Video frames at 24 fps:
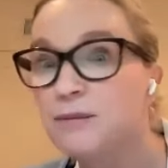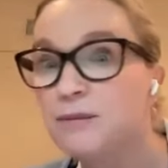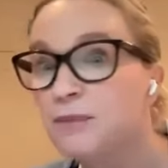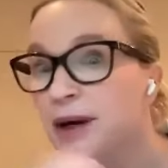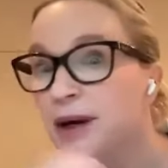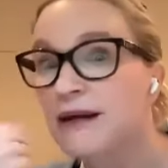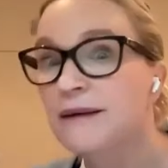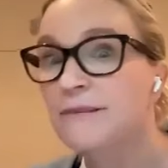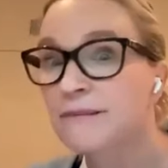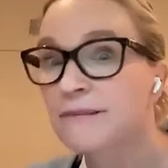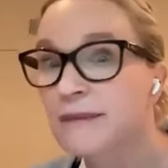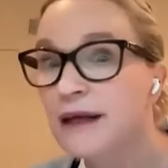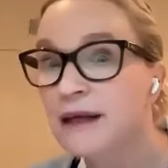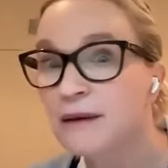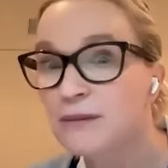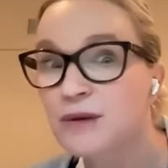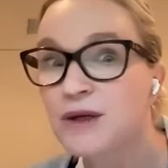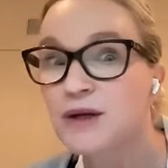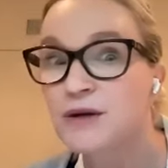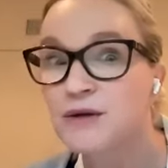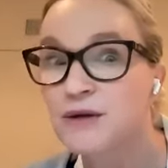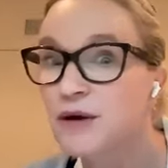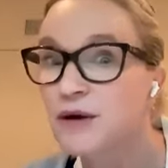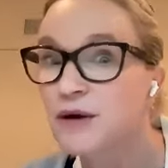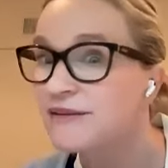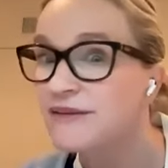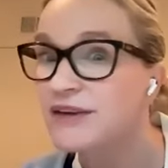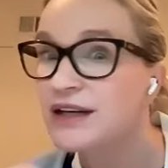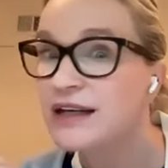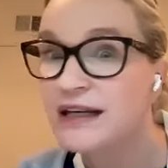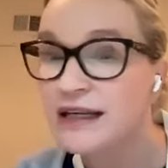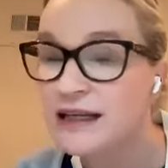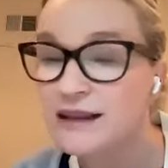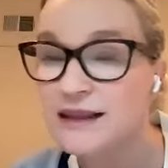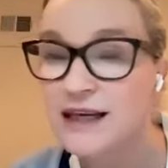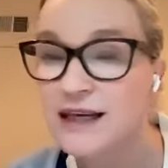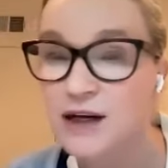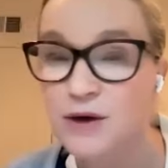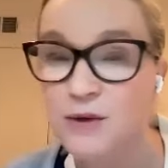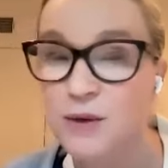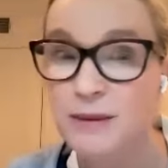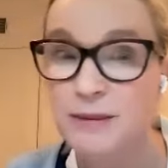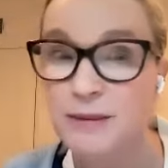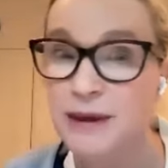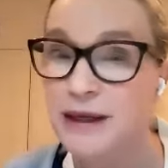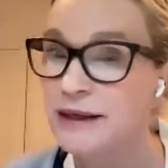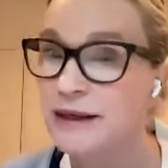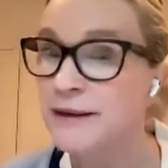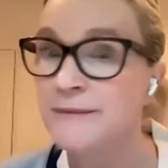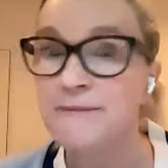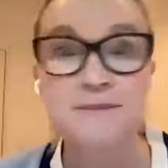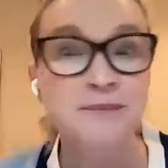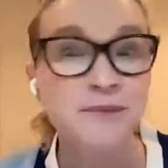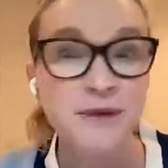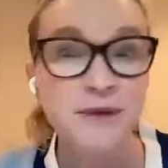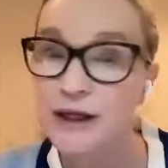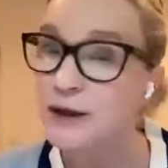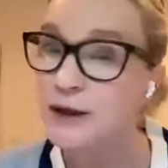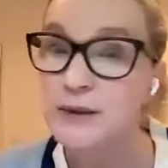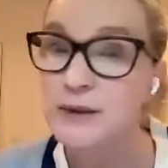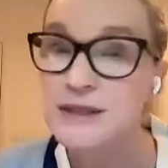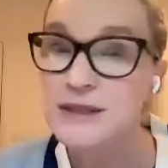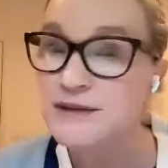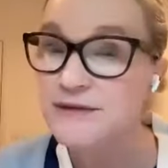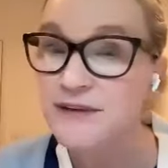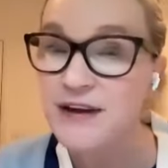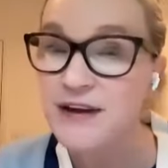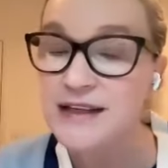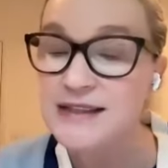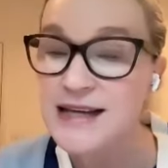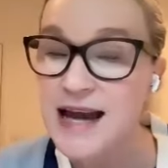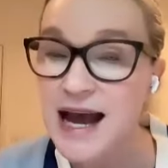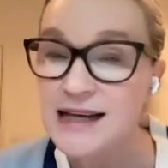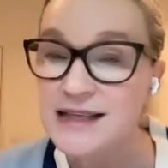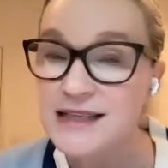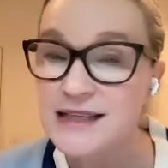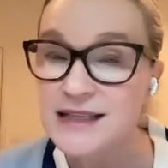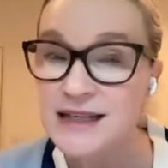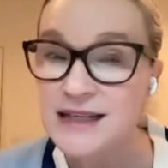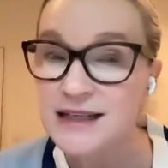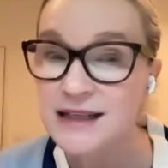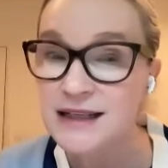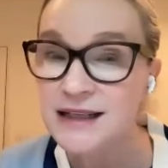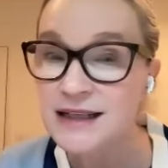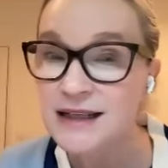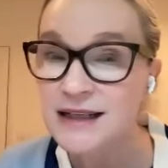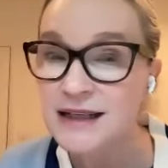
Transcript: But maybe you don't even need the equipment. You know, it's fantastic.